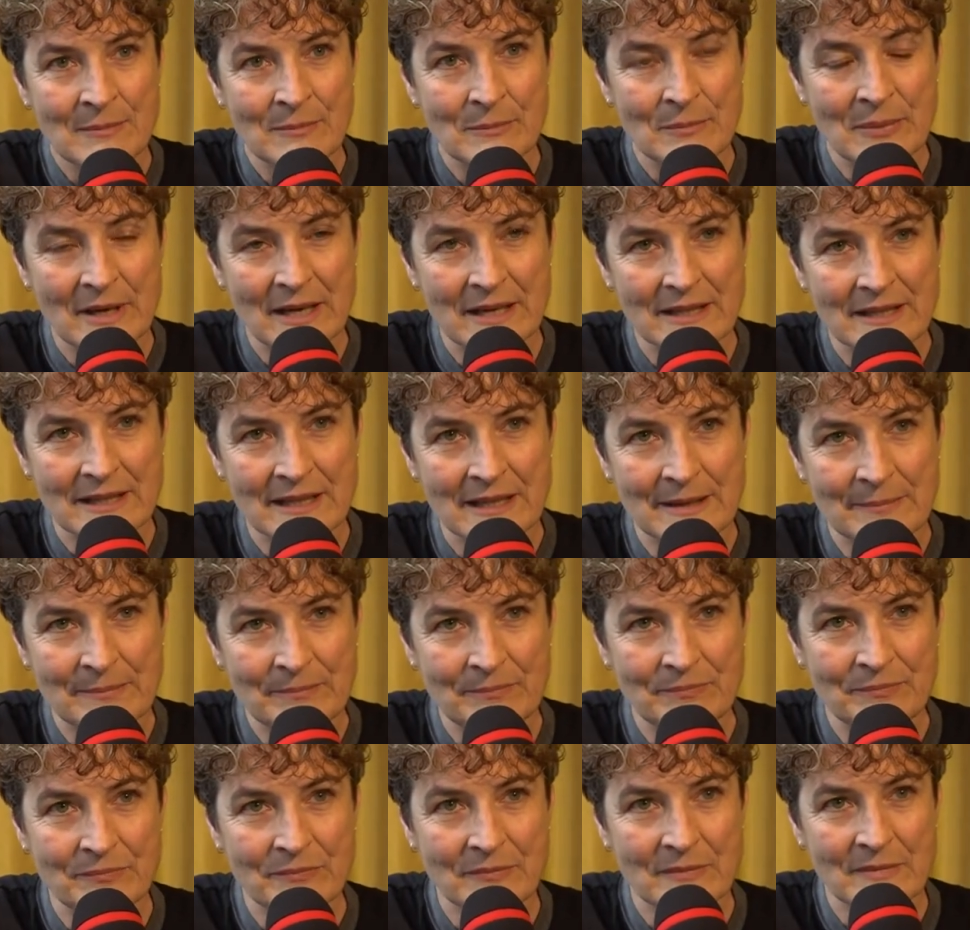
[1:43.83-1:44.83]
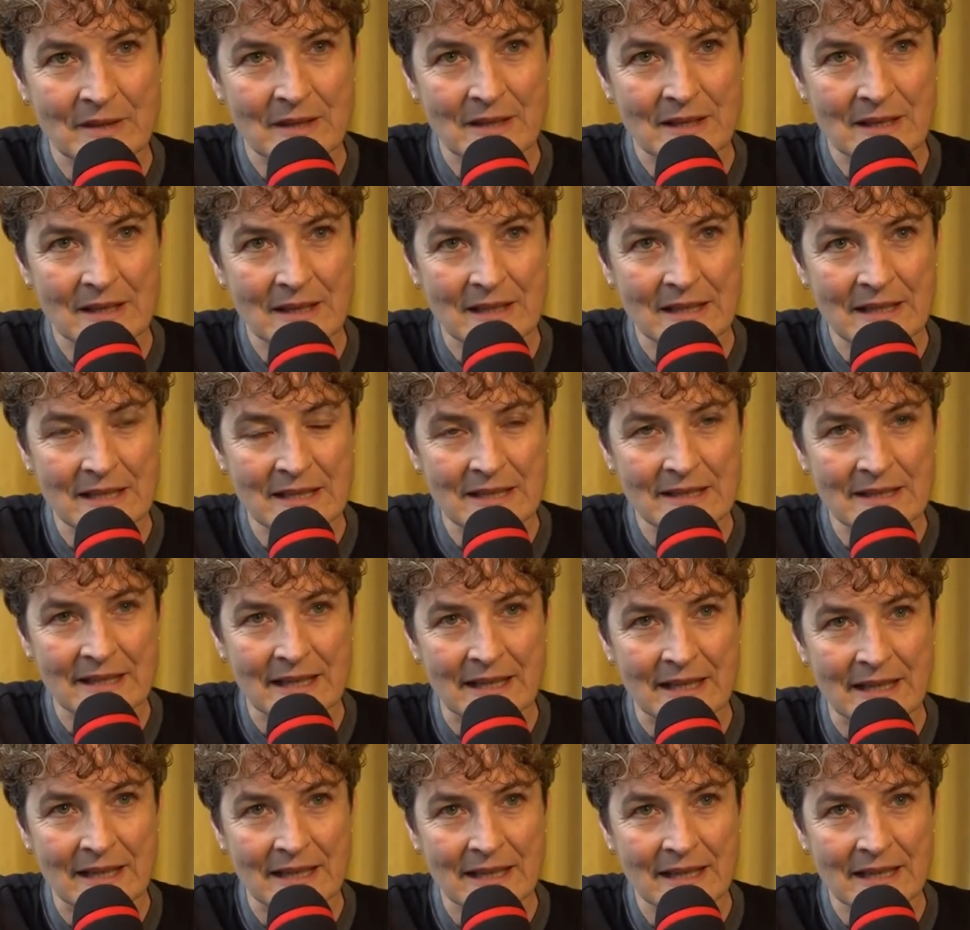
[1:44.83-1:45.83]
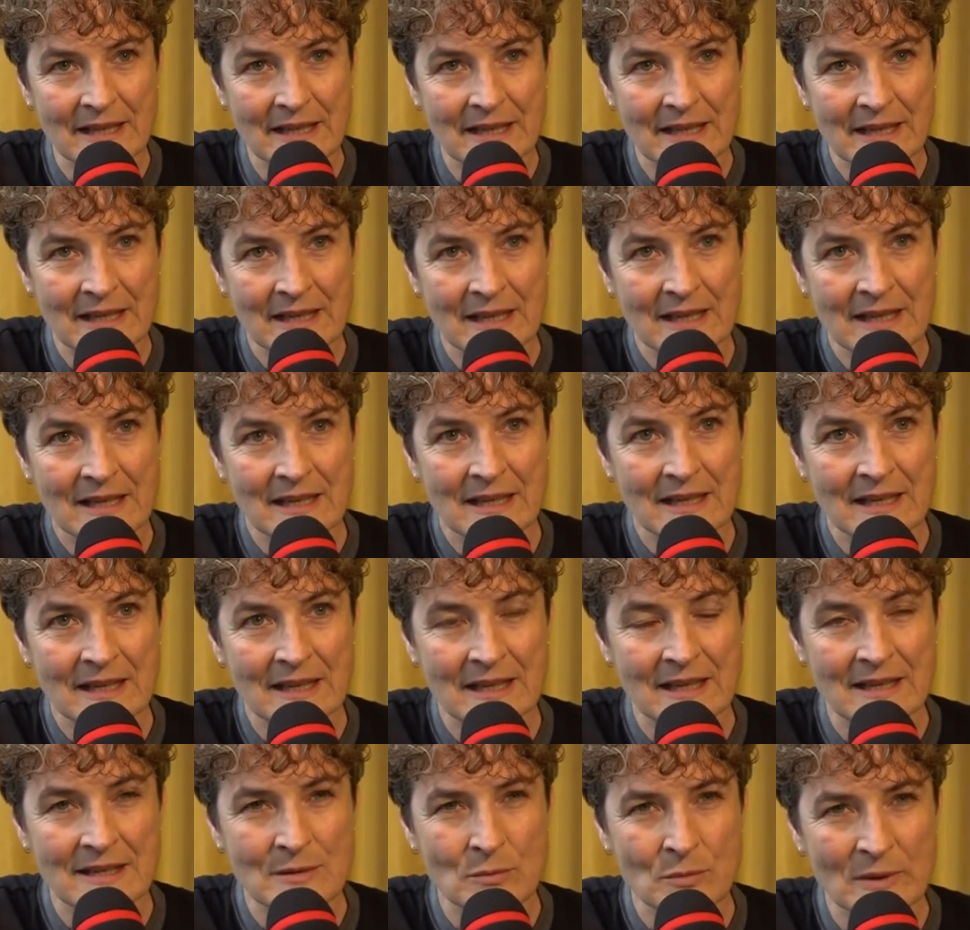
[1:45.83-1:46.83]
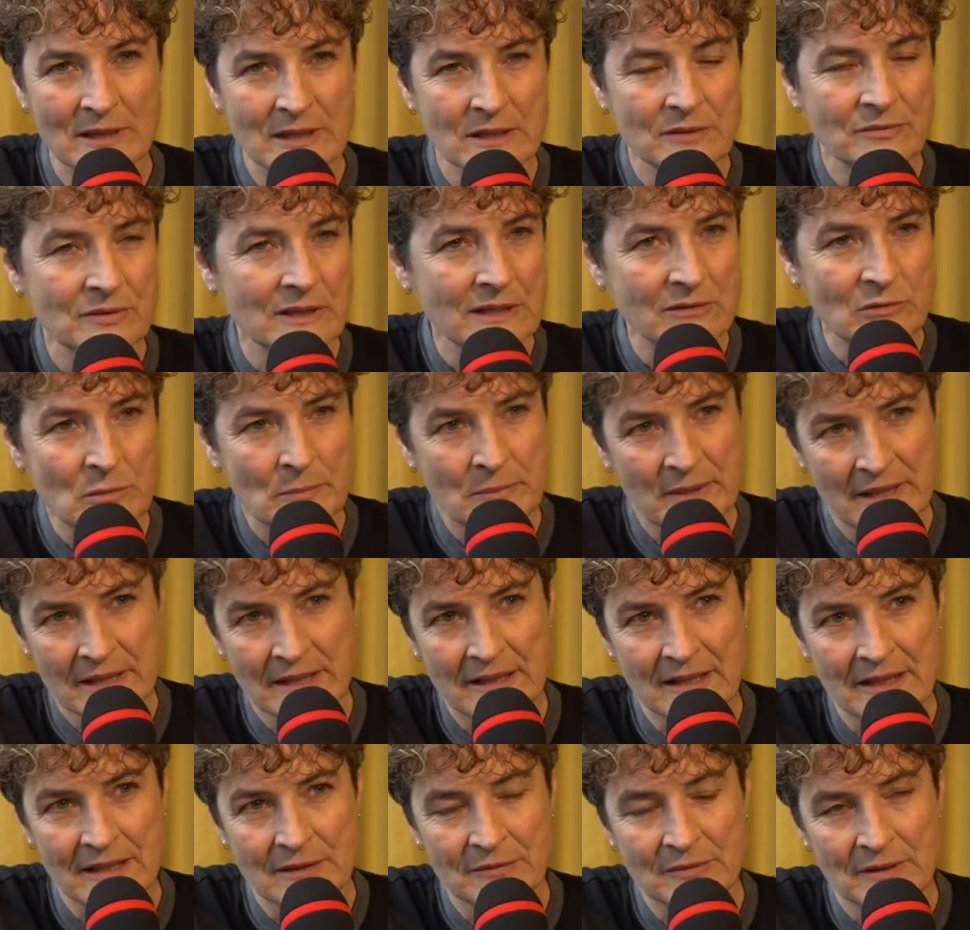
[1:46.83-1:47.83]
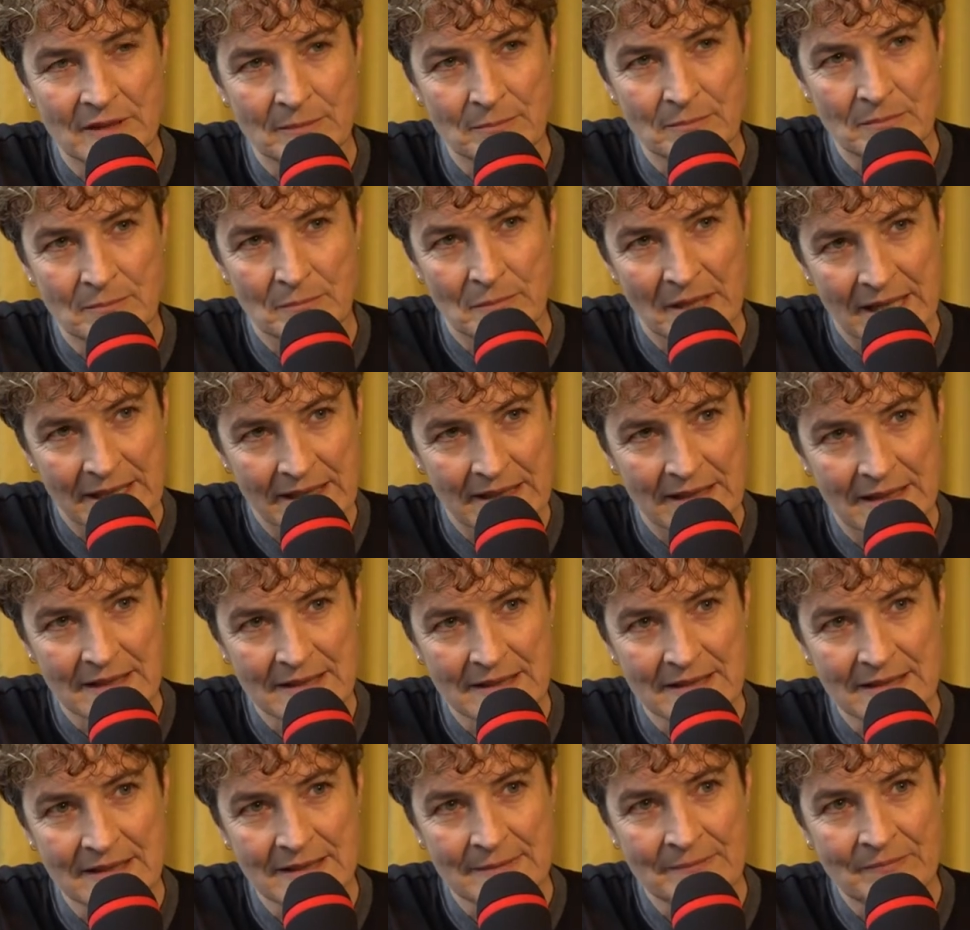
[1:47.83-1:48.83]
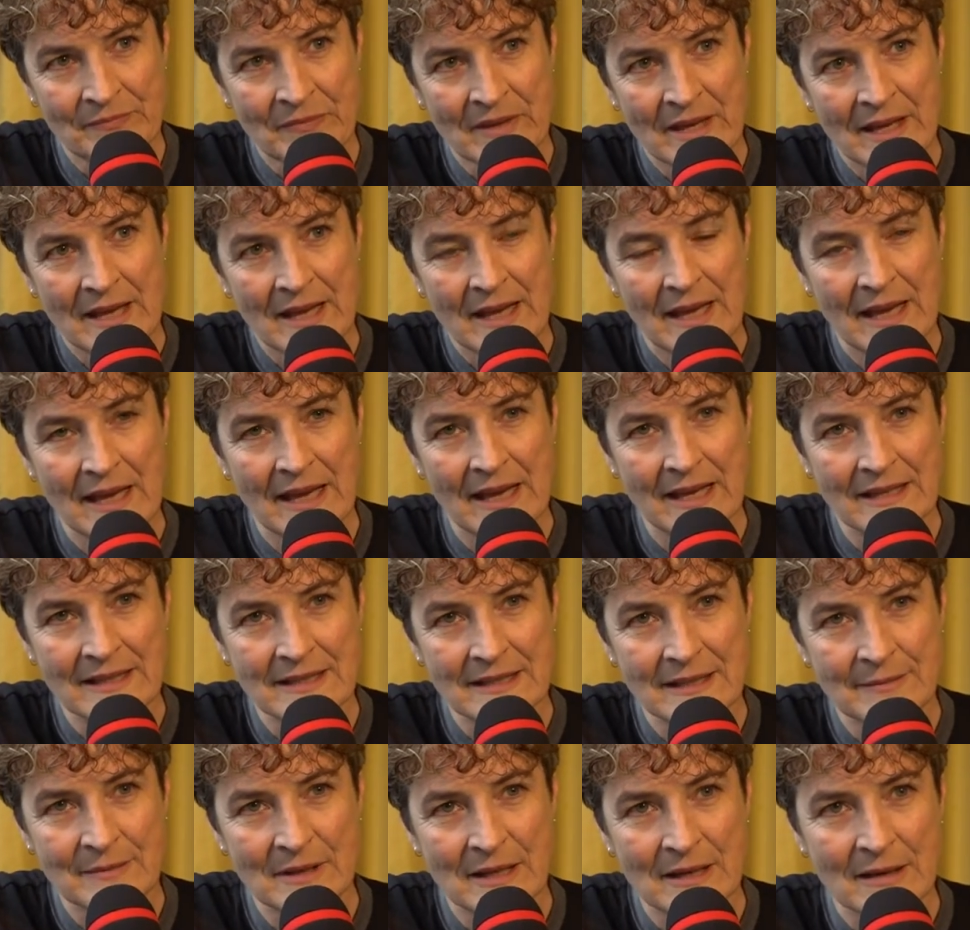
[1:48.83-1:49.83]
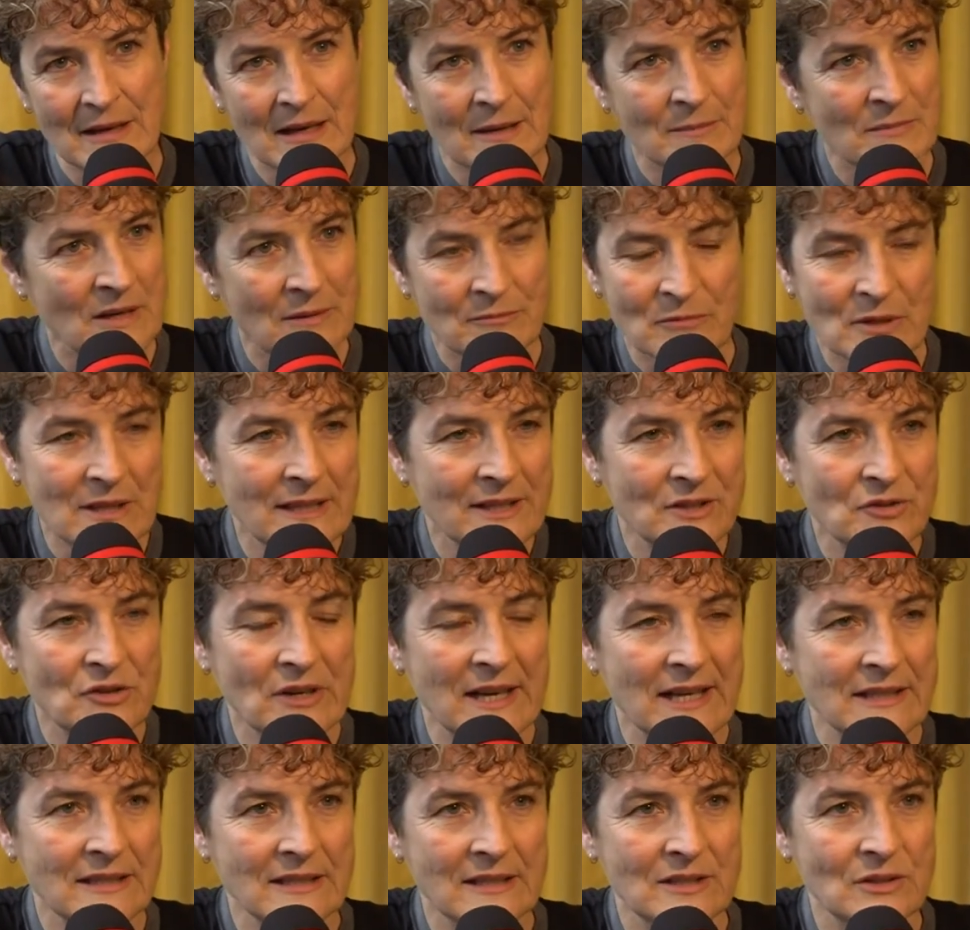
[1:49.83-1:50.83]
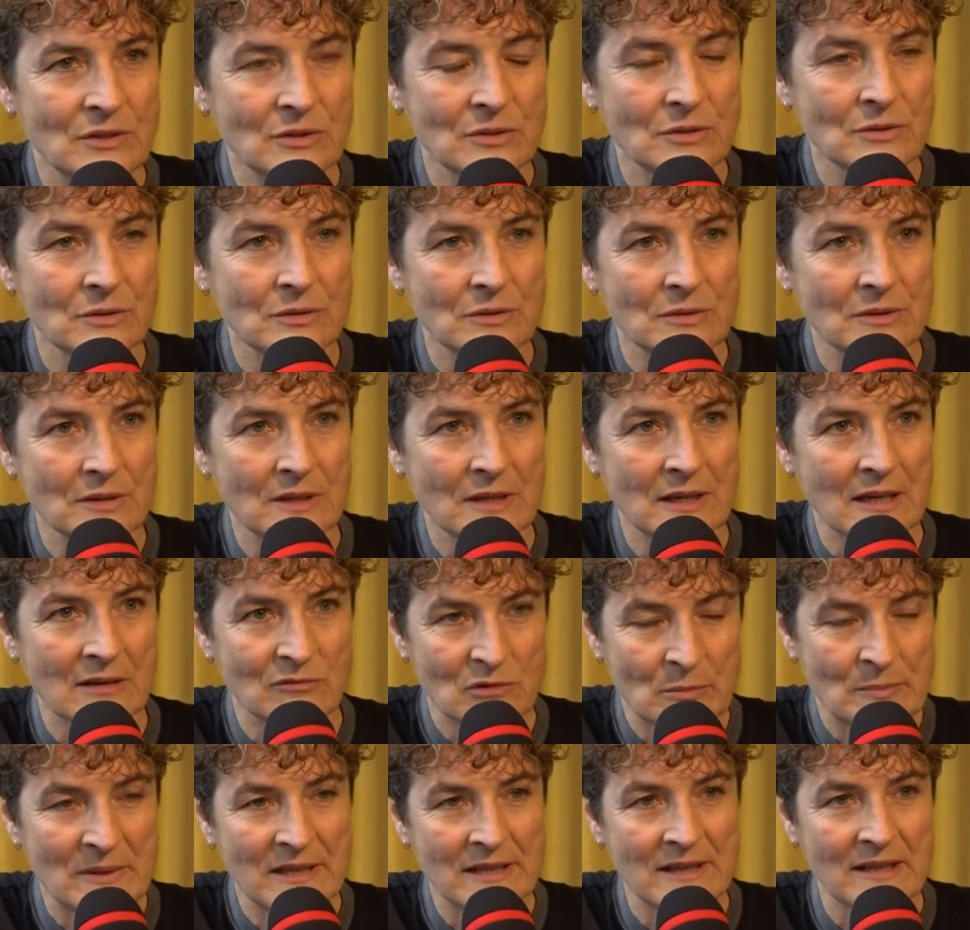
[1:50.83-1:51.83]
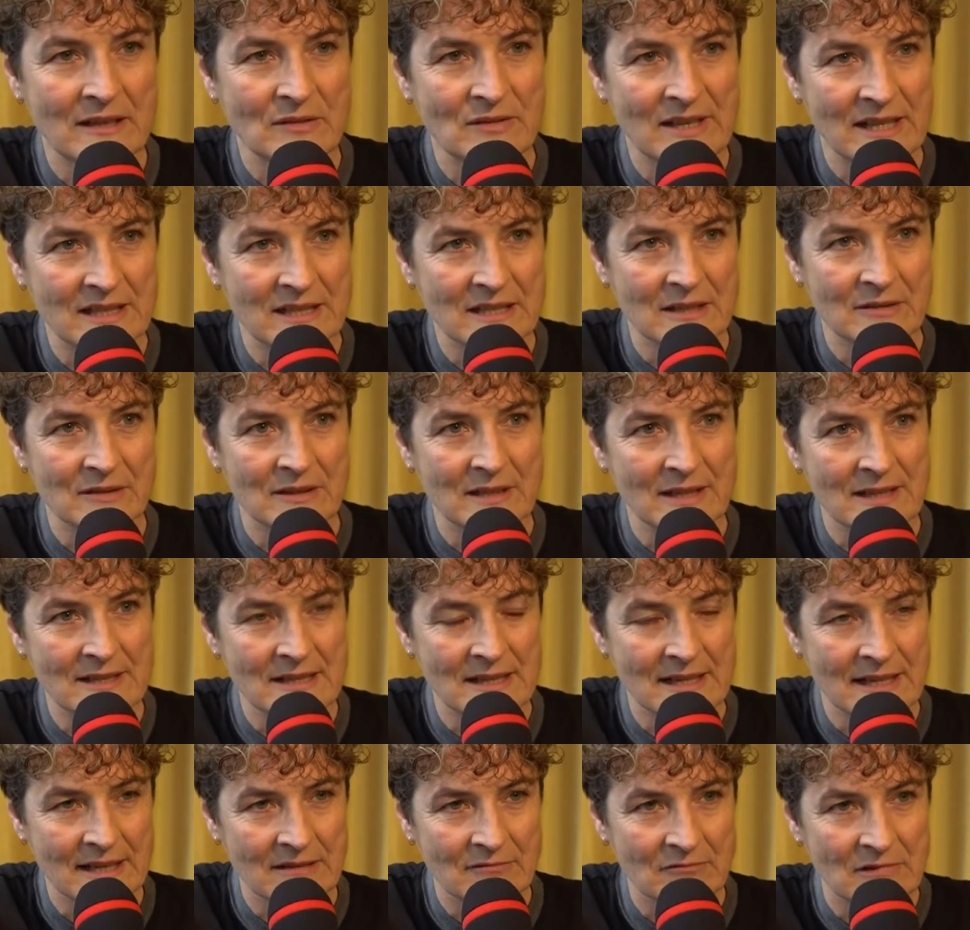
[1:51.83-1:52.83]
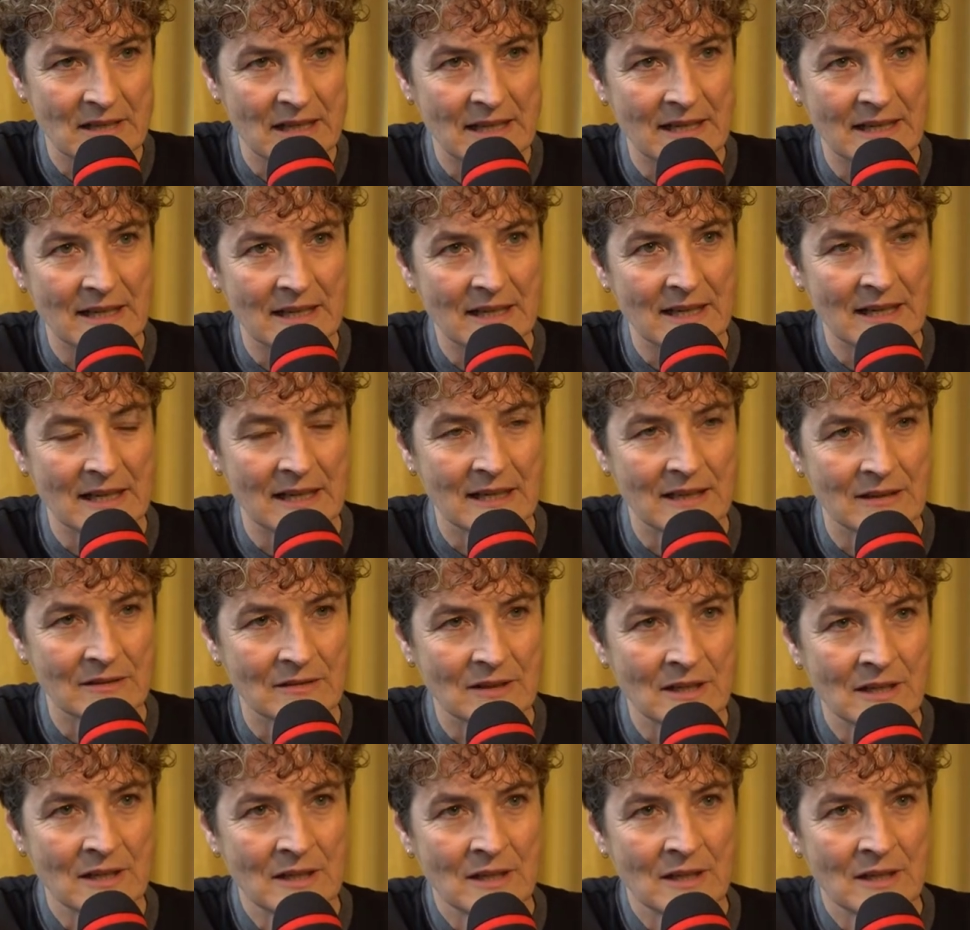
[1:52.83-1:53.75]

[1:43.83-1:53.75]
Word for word: But um, knitting is wonderfully repetitive and mindless, and um, I'm, really attracted to uh, repetitive activities like running and